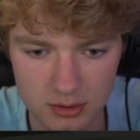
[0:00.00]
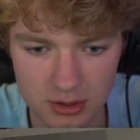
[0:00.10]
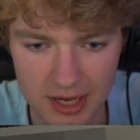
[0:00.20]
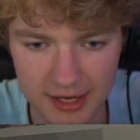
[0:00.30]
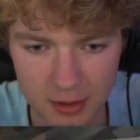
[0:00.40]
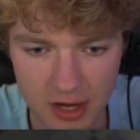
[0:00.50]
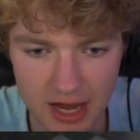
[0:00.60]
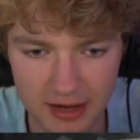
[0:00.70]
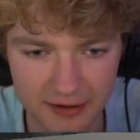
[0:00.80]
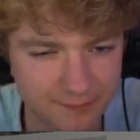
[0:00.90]
I don't know.
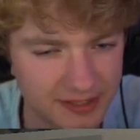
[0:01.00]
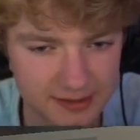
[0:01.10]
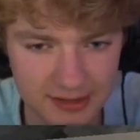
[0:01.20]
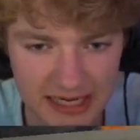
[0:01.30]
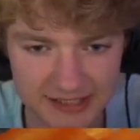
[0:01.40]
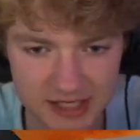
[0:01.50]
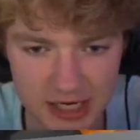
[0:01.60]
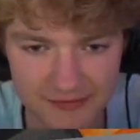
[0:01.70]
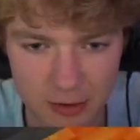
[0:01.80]
I've been. It's kind of